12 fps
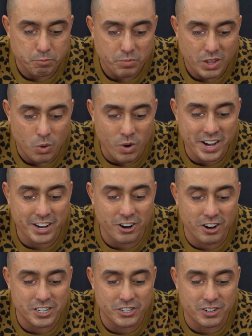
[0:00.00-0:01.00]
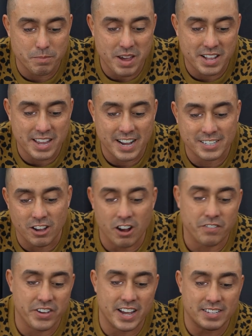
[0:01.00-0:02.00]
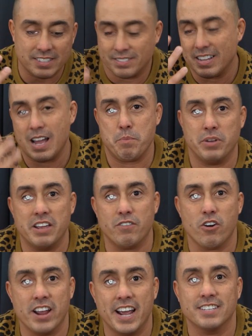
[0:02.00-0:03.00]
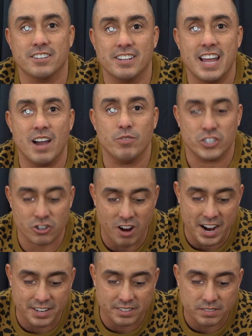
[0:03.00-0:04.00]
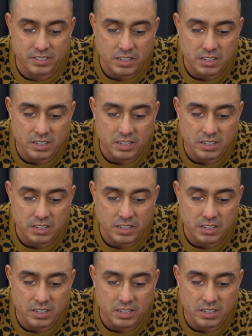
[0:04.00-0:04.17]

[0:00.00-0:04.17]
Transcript: What encouraged you to make the XDOG vest? I believe I already answered that with Triton.